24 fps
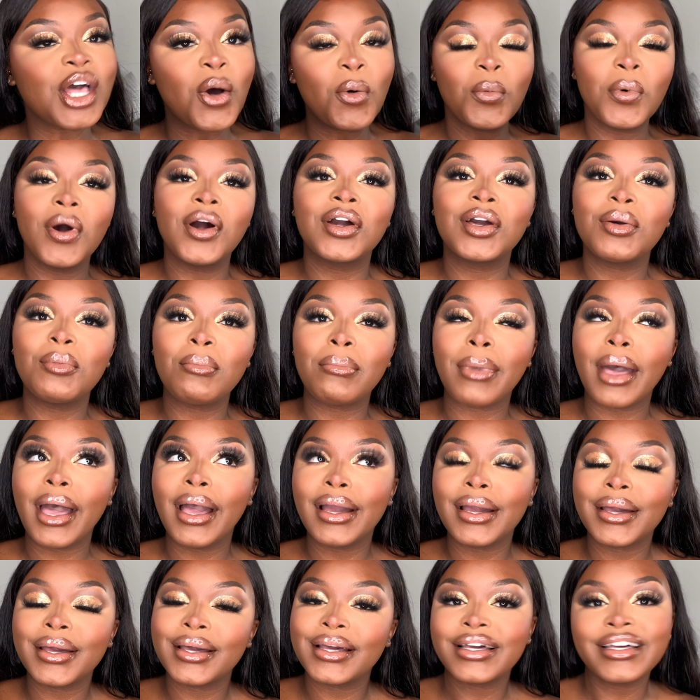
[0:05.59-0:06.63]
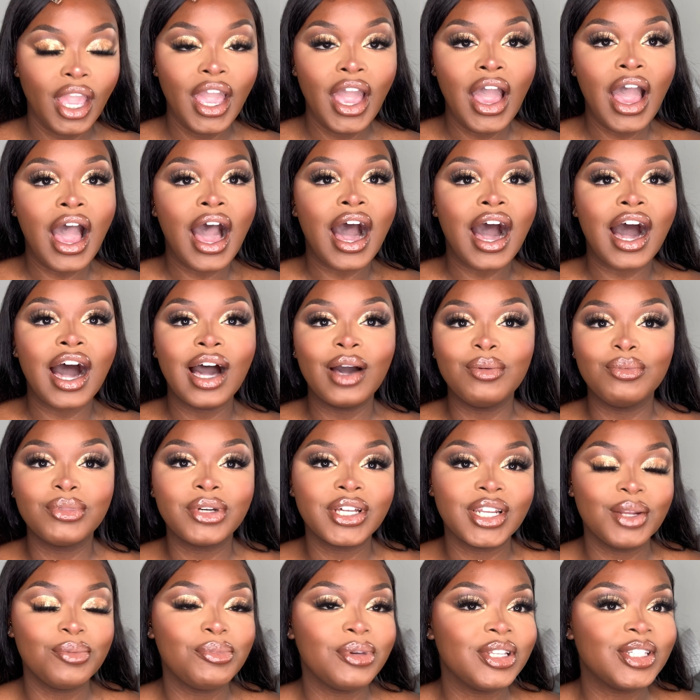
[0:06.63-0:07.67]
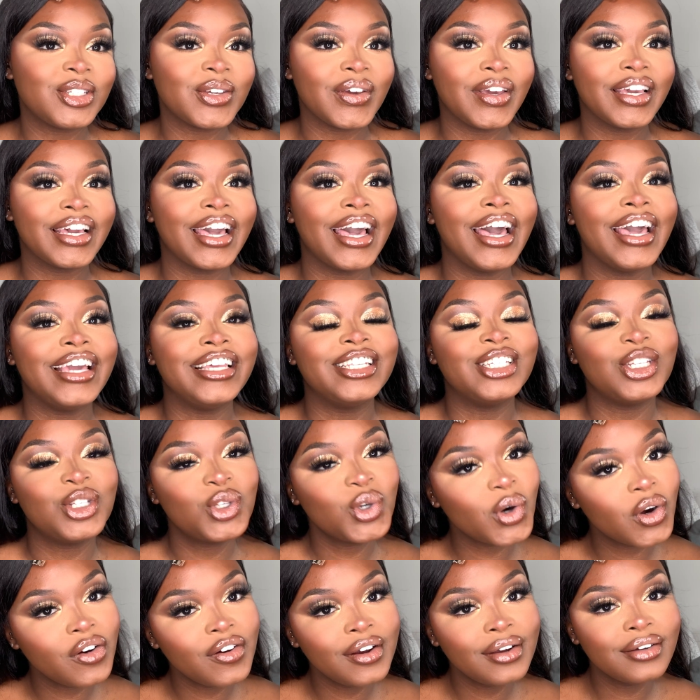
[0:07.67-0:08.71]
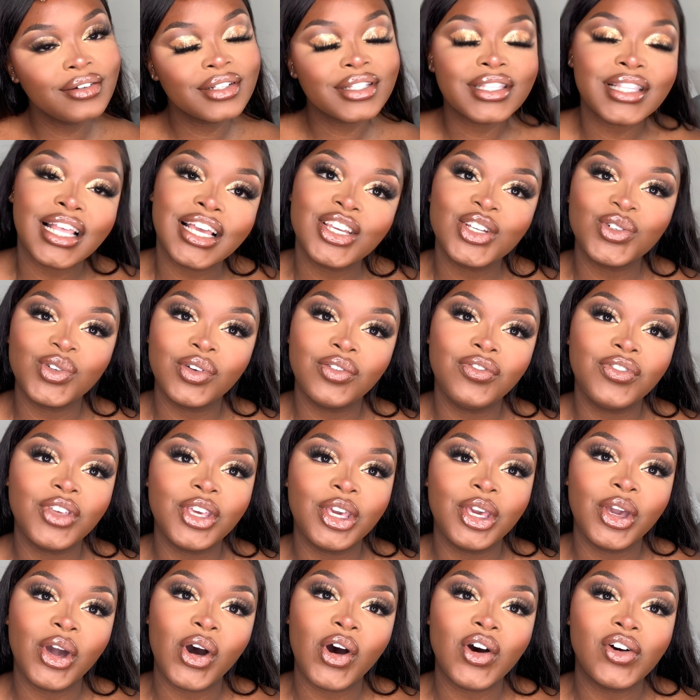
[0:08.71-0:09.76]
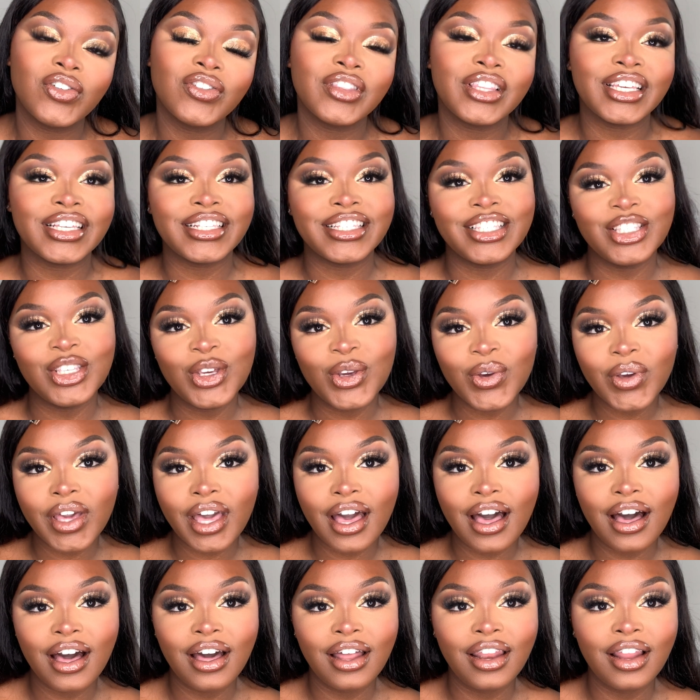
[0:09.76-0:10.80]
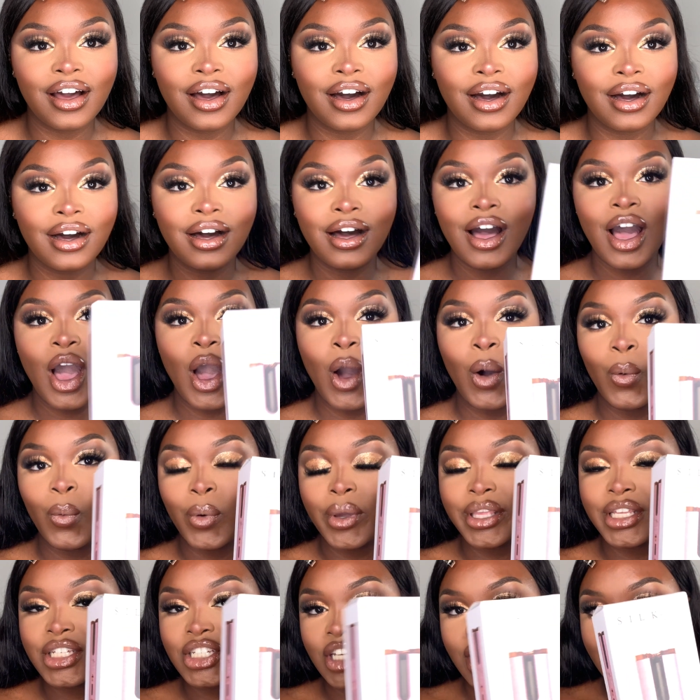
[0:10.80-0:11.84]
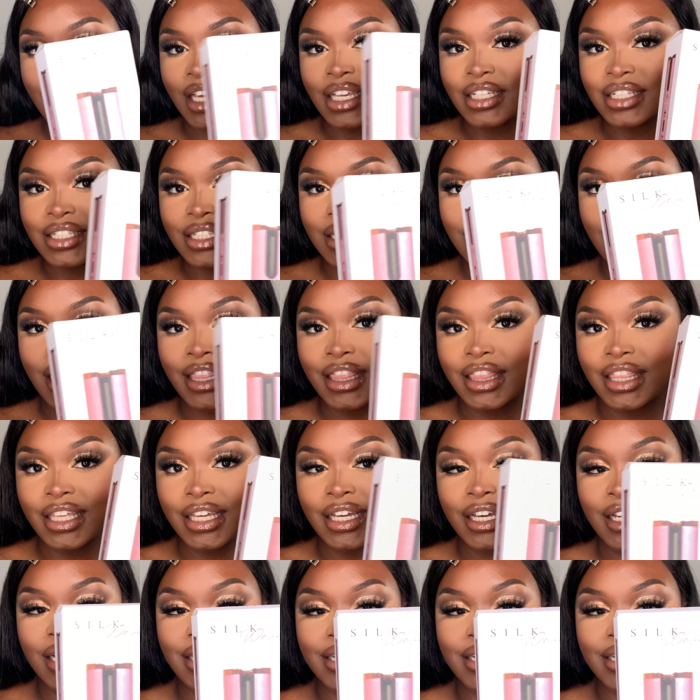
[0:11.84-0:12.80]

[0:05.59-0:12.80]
welcome back. I'm going to be doing a tutorial / review of this new curler, which is the